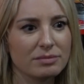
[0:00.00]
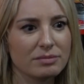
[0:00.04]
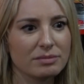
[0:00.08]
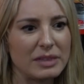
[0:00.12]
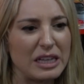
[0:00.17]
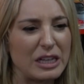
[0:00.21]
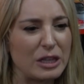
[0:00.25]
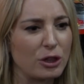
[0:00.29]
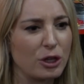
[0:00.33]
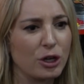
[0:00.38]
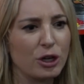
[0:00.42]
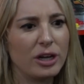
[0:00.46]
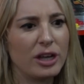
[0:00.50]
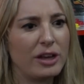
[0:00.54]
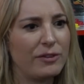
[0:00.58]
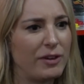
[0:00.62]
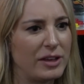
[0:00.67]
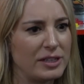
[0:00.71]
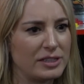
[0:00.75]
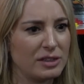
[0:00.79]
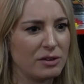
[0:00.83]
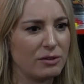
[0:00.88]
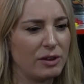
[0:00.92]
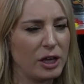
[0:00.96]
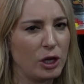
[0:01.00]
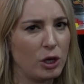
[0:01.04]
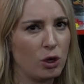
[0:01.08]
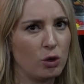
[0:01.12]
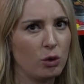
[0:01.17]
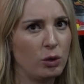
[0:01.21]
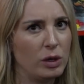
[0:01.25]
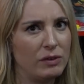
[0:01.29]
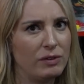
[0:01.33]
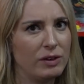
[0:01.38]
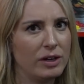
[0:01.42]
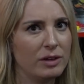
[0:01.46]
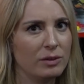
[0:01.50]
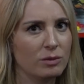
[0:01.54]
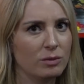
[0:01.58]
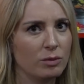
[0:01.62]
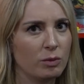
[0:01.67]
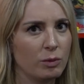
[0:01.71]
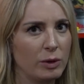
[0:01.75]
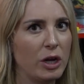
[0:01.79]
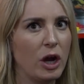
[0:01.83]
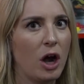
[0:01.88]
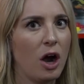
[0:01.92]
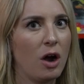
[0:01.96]
like learning phase of like who
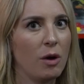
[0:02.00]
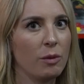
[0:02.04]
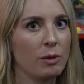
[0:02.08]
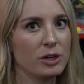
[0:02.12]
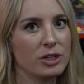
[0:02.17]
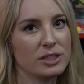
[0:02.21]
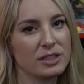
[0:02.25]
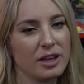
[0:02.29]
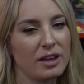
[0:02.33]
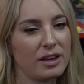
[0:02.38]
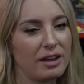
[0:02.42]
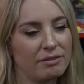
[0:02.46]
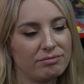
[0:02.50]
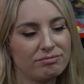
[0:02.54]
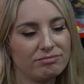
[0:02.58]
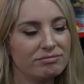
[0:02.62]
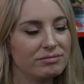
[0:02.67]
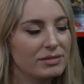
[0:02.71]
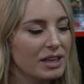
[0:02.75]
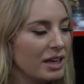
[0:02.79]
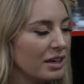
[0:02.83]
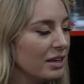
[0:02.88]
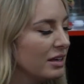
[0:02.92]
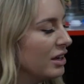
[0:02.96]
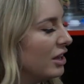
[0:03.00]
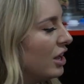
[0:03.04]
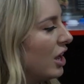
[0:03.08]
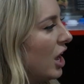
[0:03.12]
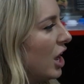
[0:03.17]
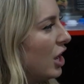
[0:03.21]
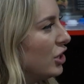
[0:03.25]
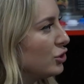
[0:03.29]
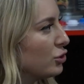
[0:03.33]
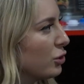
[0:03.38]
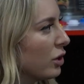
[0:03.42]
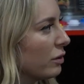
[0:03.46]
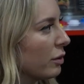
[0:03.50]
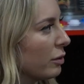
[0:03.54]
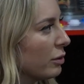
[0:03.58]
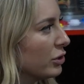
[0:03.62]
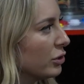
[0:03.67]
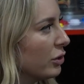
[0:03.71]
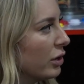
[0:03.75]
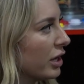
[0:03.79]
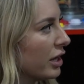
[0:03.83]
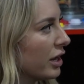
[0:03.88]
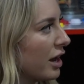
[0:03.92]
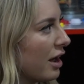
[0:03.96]
even we are. We're just like sure enjoying what we're
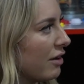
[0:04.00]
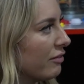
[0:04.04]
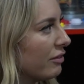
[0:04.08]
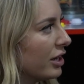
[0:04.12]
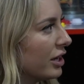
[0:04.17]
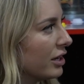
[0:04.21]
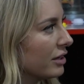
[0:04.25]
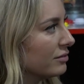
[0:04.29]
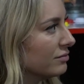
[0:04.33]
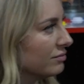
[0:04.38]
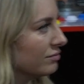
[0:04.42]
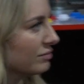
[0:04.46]
doing and having